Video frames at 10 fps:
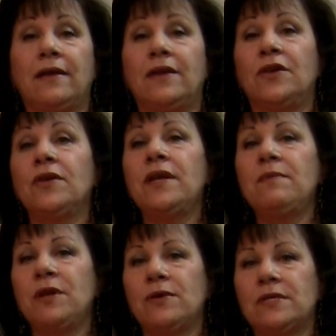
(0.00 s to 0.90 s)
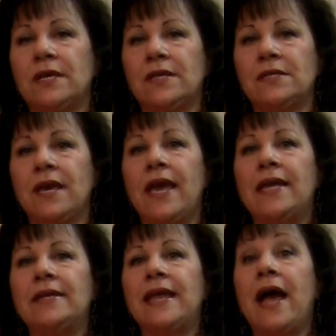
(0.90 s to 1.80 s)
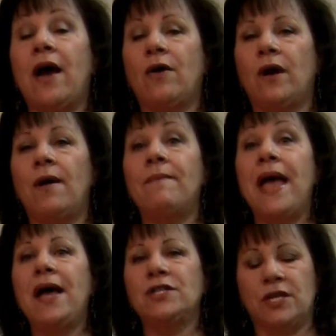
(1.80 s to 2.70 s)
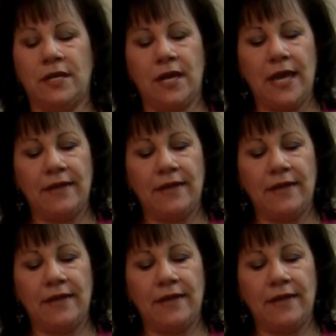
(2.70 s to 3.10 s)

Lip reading: you're in hypnosis, now imagine